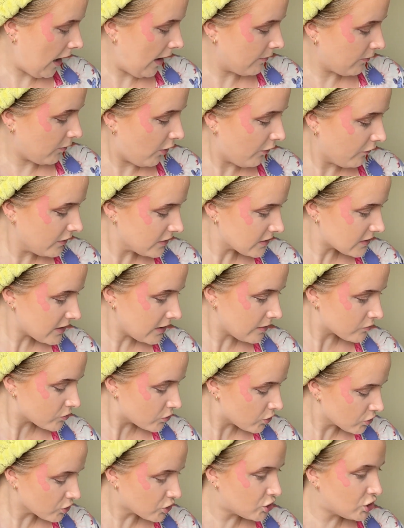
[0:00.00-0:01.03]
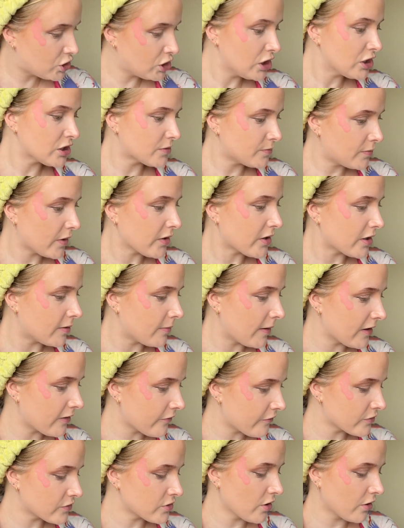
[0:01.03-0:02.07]
obviously I'm not just bothered about the
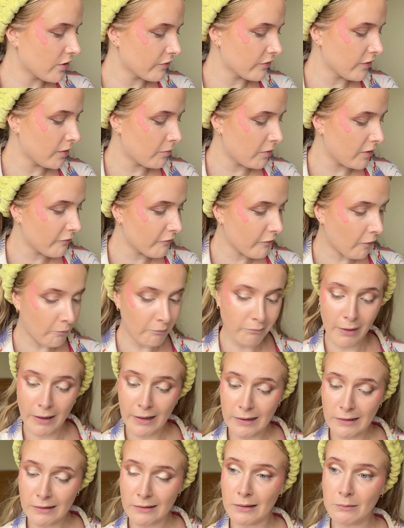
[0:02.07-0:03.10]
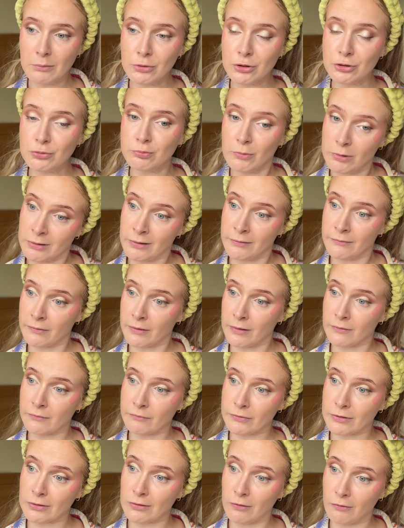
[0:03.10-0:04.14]
photography, but if I'm paying that much money for the
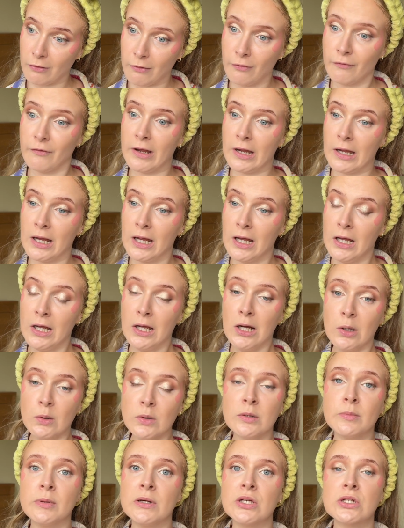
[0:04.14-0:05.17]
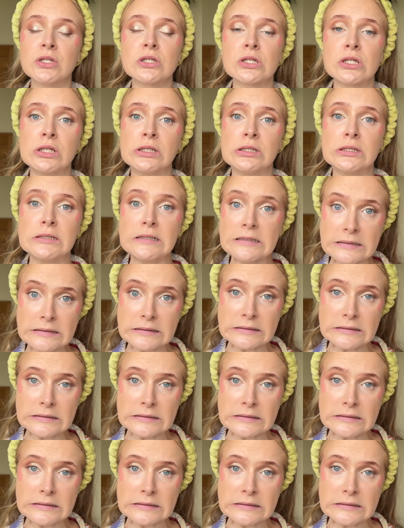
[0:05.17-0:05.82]
photography, I want the pictures to look good.